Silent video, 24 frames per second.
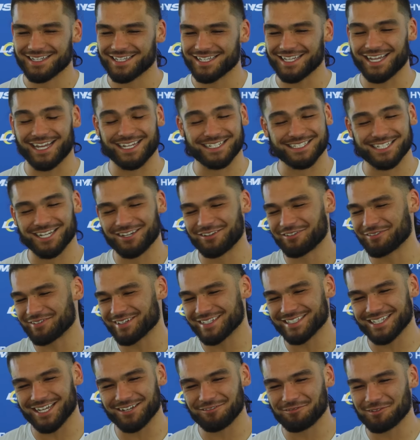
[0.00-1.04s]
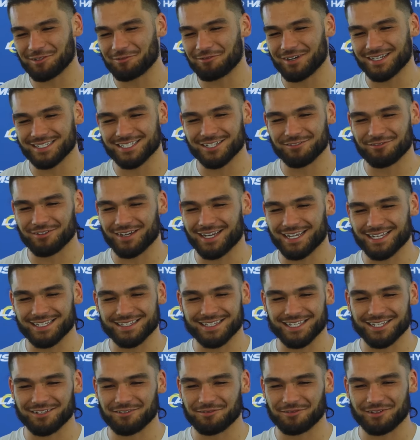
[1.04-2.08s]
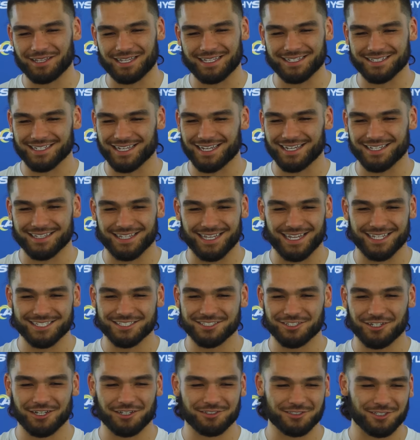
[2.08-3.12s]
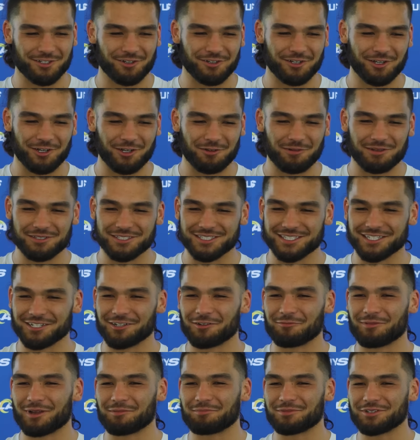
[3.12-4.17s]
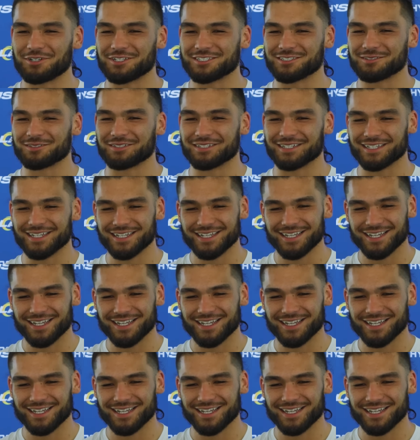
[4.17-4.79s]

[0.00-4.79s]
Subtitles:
Yeah, definitely way different. I can think of last year I was going home, I was sitting on my boots, and